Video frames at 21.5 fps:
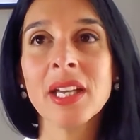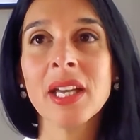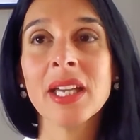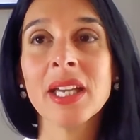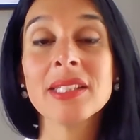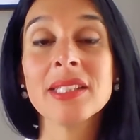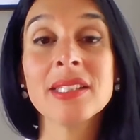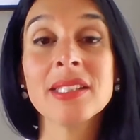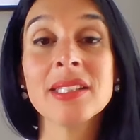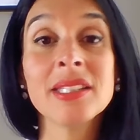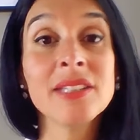
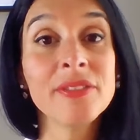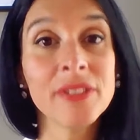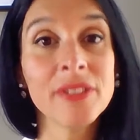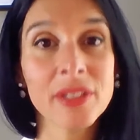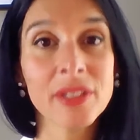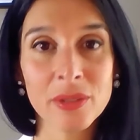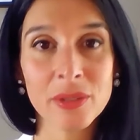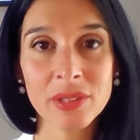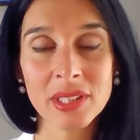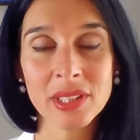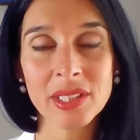his
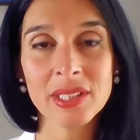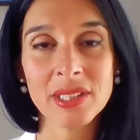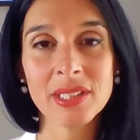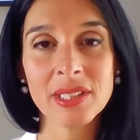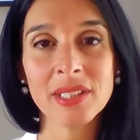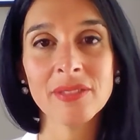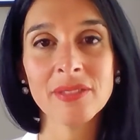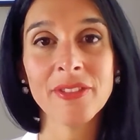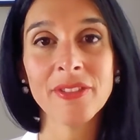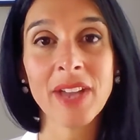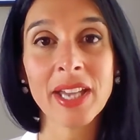difficulties
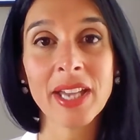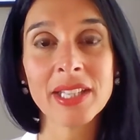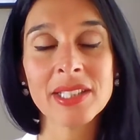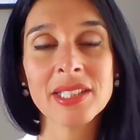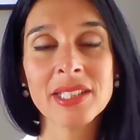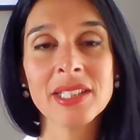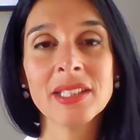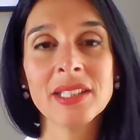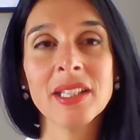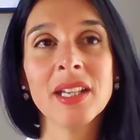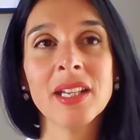in
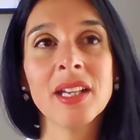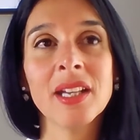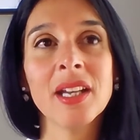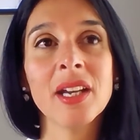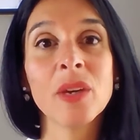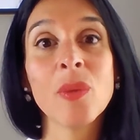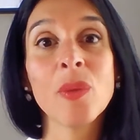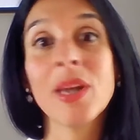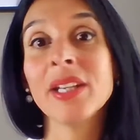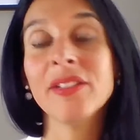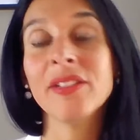finding
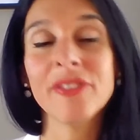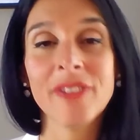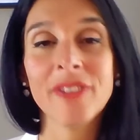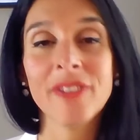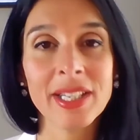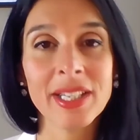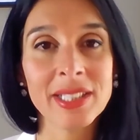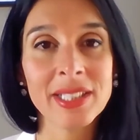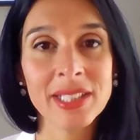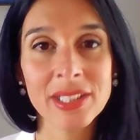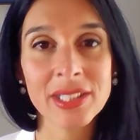
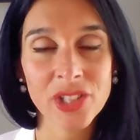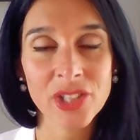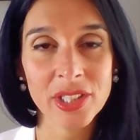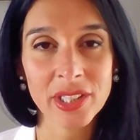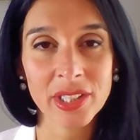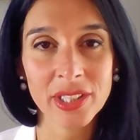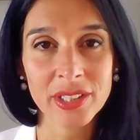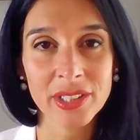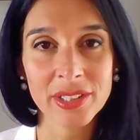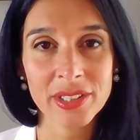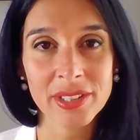qualified
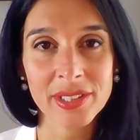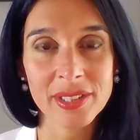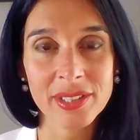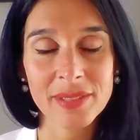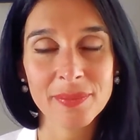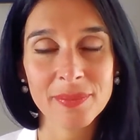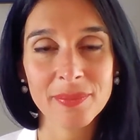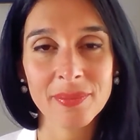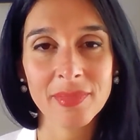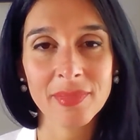engineers.